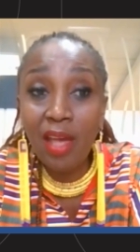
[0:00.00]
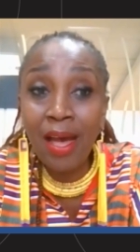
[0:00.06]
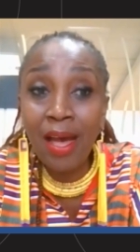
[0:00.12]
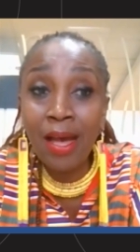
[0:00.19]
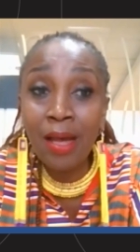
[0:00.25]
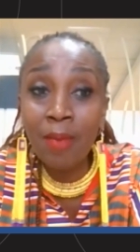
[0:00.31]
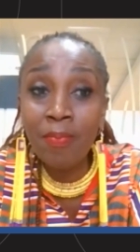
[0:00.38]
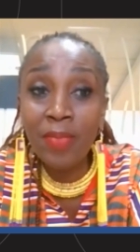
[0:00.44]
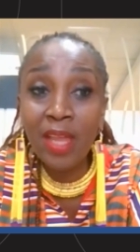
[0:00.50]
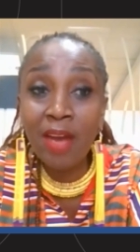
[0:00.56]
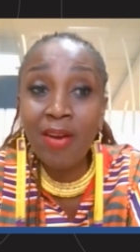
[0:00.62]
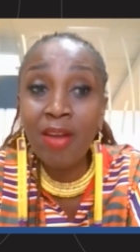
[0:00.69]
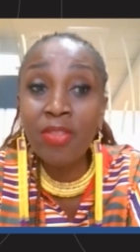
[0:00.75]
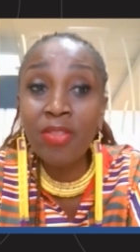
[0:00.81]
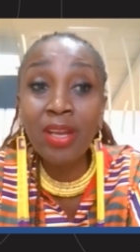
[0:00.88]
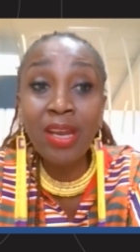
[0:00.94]

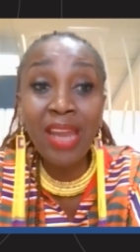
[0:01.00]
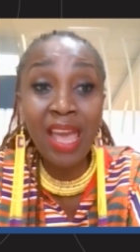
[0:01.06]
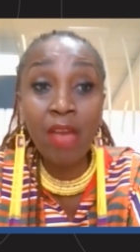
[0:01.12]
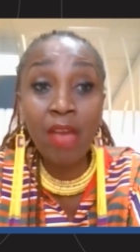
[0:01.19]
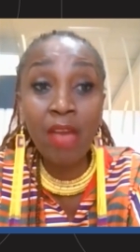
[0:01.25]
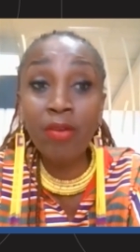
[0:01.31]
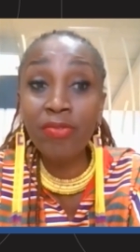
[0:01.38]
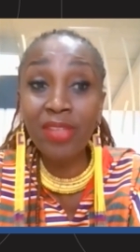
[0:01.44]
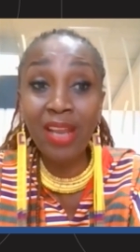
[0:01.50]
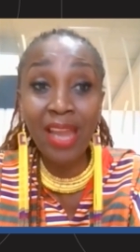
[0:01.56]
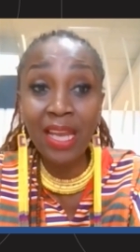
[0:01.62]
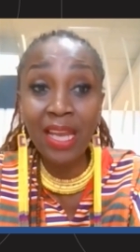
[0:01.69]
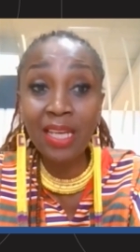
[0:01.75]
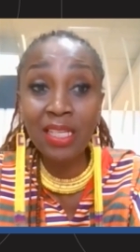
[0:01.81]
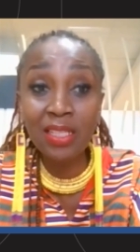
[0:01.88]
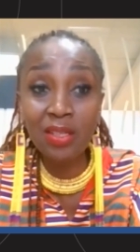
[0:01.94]
around the lay of the
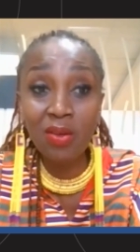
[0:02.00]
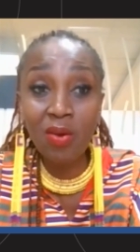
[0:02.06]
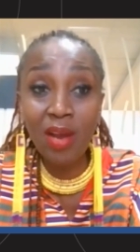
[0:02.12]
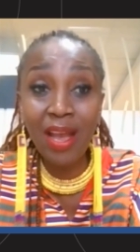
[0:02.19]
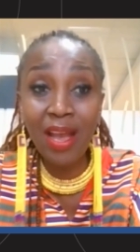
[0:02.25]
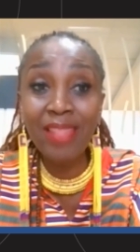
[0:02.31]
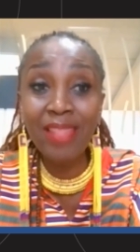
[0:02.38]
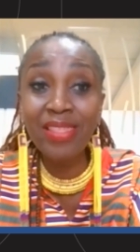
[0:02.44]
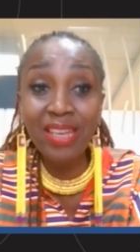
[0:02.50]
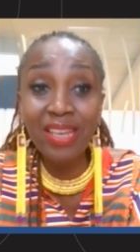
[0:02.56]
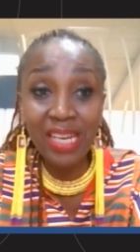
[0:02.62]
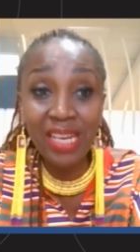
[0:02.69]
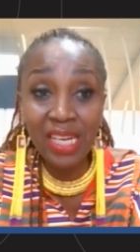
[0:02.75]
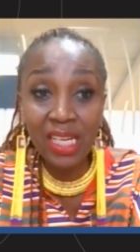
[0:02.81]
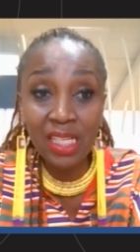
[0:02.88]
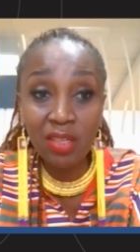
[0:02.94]
land and the
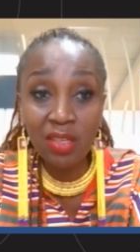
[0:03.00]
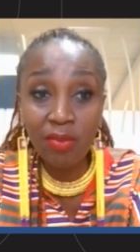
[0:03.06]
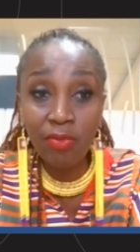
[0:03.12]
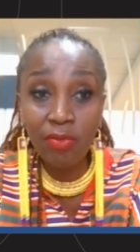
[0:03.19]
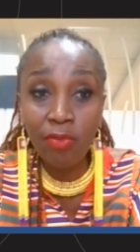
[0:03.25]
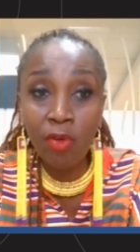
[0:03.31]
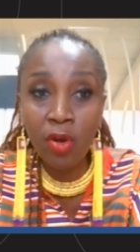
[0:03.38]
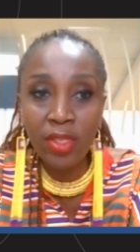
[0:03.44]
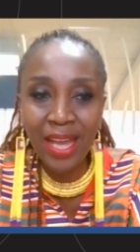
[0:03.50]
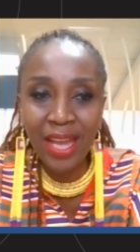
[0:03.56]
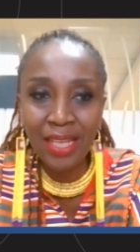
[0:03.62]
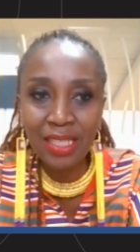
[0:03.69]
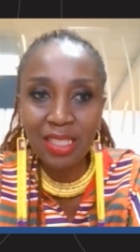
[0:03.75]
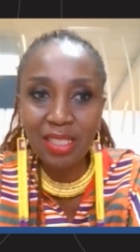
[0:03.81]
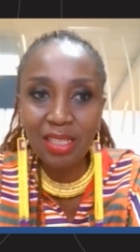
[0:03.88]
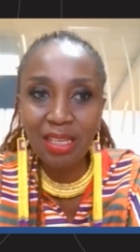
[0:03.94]
need for that,